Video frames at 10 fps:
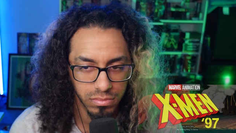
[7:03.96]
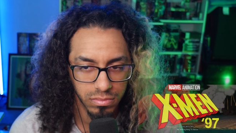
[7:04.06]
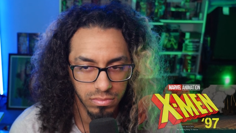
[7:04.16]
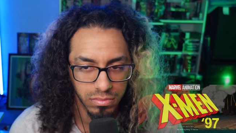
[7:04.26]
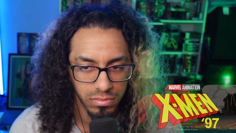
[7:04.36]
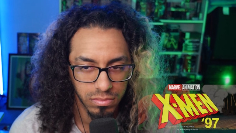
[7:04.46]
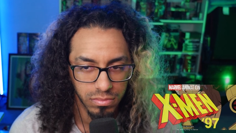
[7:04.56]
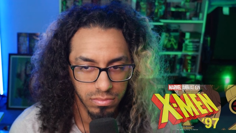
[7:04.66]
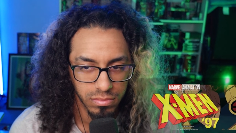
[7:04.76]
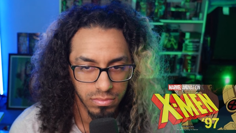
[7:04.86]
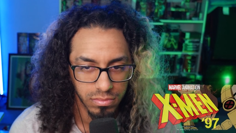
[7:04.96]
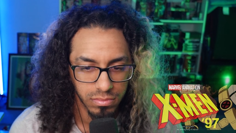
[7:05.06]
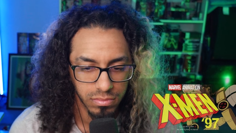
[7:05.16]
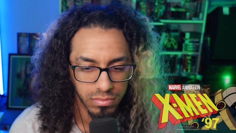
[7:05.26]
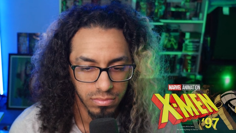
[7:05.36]

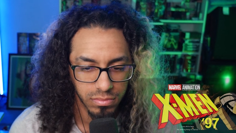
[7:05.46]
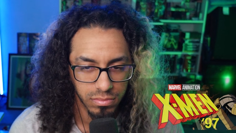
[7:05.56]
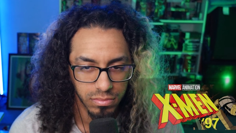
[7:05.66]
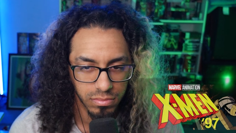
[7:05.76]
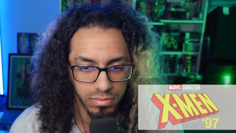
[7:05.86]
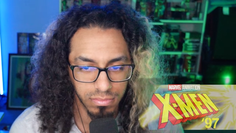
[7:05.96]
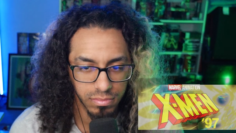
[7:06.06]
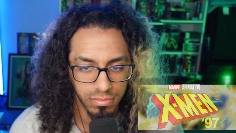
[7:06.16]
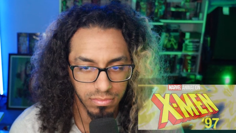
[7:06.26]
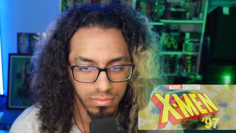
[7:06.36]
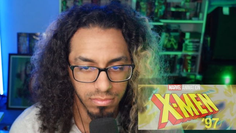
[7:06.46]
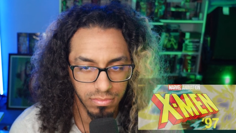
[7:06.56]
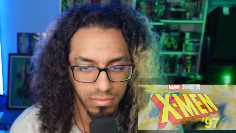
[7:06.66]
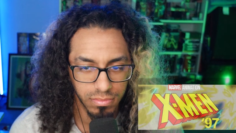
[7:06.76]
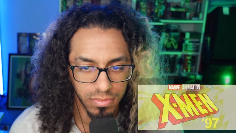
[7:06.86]

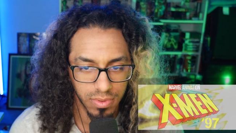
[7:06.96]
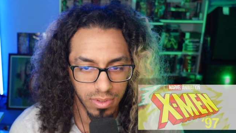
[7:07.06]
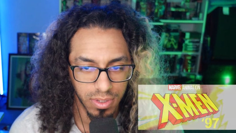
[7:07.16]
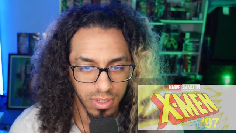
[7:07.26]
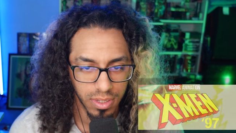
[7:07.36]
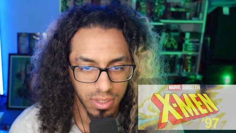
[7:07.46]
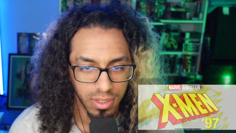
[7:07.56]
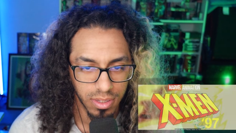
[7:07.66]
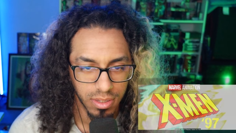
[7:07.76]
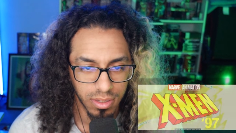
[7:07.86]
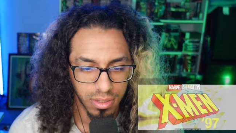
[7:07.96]
No one is speaking in this clip.